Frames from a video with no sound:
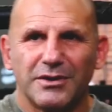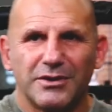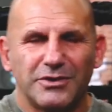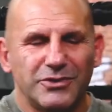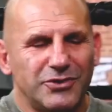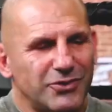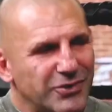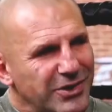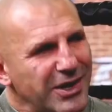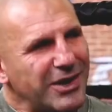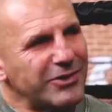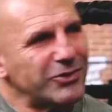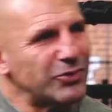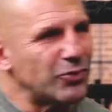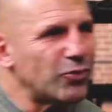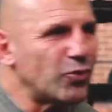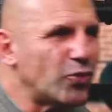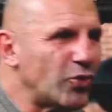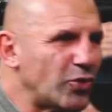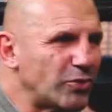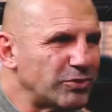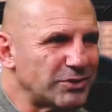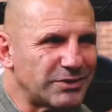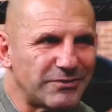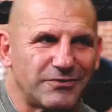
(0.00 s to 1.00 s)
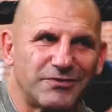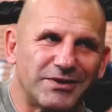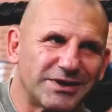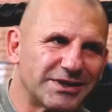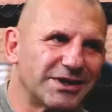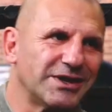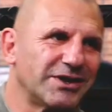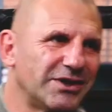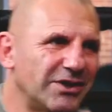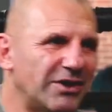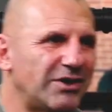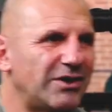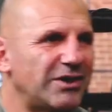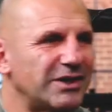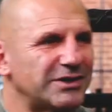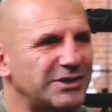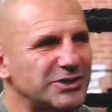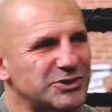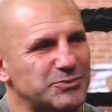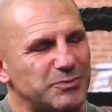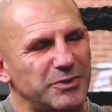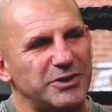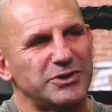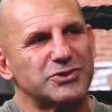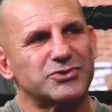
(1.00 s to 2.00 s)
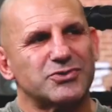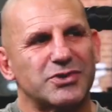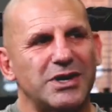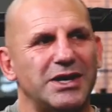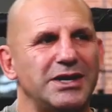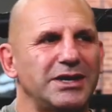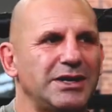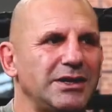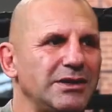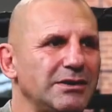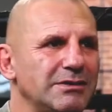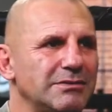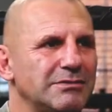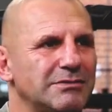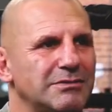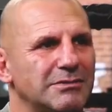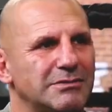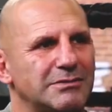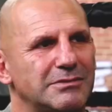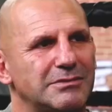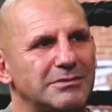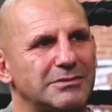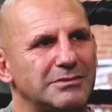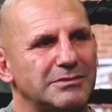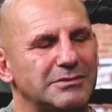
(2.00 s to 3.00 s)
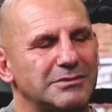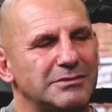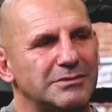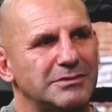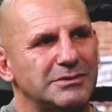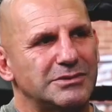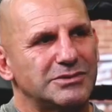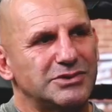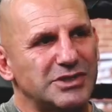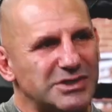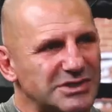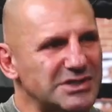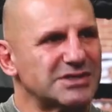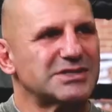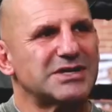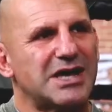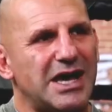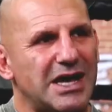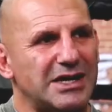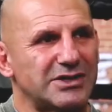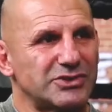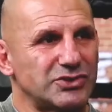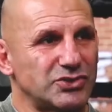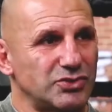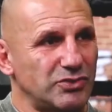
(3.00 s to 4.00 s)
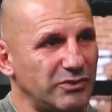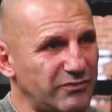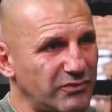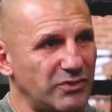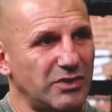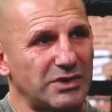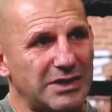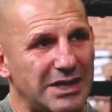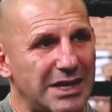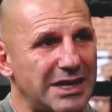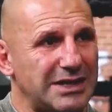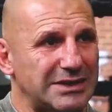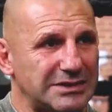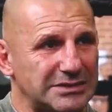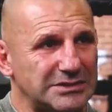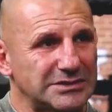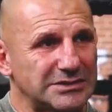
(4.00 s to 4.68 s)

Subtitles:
you're going to war with a fucking guy that's been training just as hard as you, if not harder.